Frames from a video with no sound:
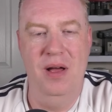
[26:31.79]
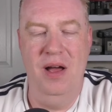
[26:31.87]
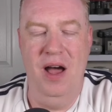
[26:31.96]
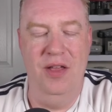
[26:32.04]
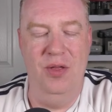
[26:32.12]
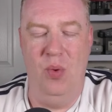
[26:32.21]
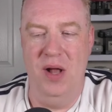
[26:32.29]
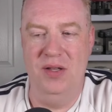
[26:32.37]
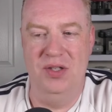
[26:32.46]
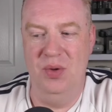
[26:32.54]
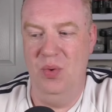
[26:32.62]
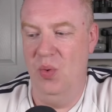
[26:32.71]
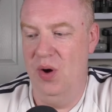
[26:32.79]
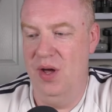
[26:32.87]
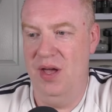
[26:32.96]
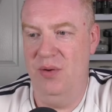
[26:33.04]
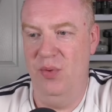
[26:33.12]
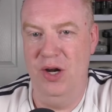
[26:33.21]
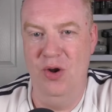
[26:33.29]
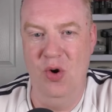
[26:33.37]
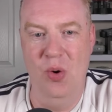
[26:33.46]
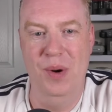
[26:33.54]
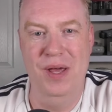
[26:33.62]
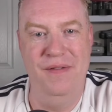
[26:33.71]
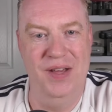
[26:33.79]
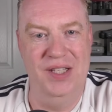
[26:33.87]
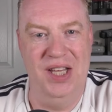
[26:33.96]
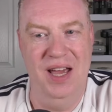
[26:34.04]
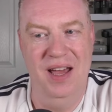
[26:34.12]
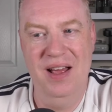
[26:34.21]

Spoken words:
the ones that we normally visit.